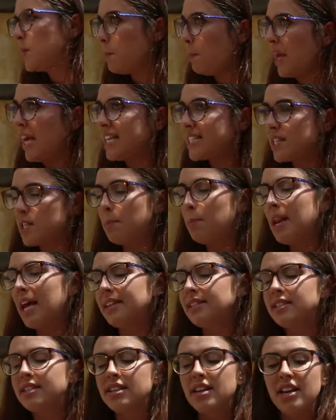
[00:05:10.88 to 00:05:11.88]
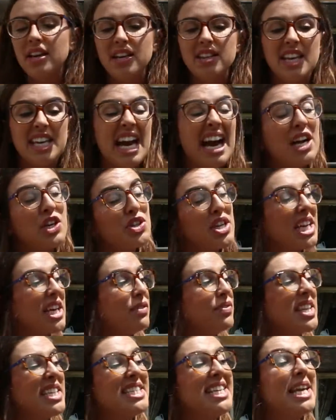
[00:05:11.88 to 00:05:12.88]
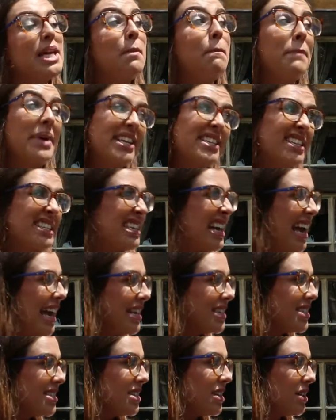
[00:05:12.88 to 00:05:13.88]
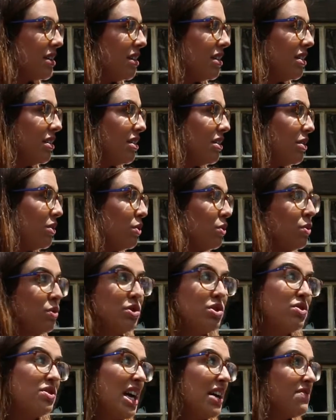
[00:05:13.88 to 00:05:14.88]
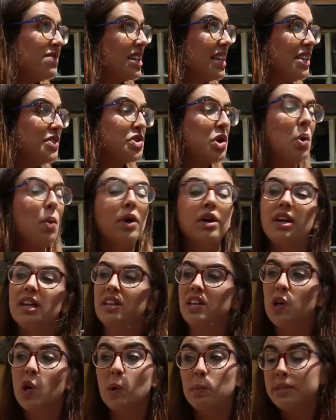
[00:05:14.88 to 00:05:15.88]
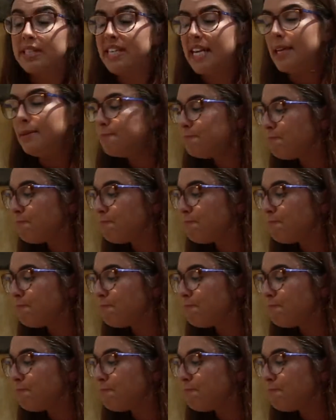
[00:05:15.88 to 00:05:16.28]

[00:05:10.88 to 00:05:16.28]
the base of the plant, they actually give the tea a bitter taste, which you definitely don't want in your cup of tea.